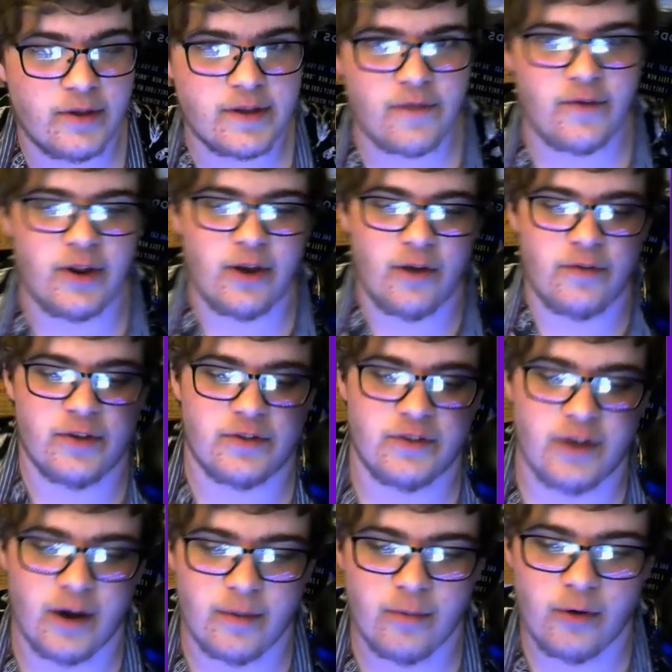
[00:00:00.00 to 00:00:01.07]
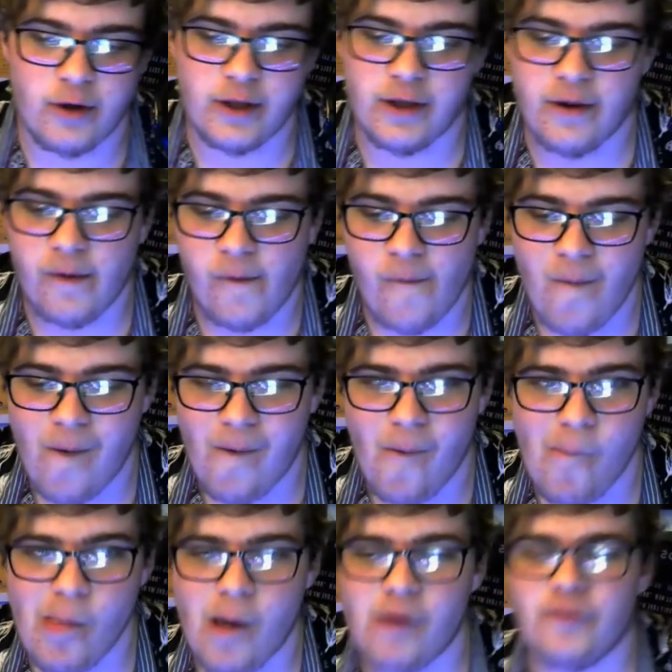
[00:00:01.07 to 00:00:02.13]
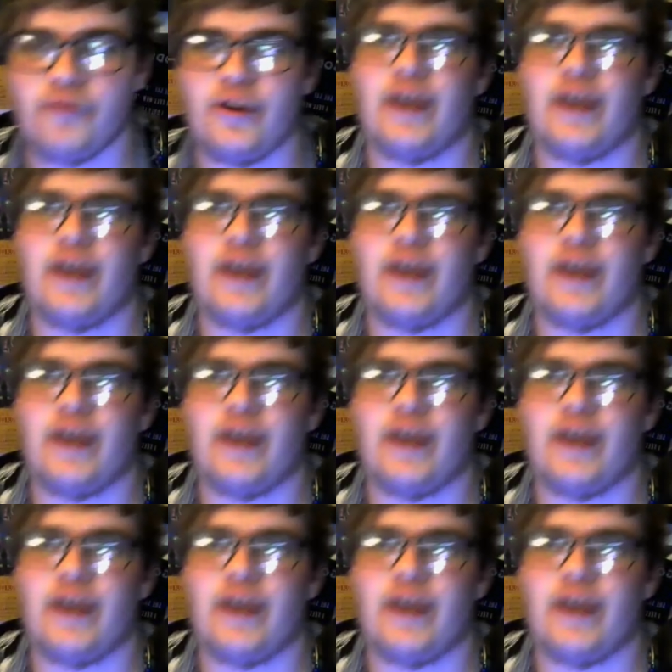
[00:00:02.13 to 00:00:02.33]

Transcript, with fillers: video of this young boy fan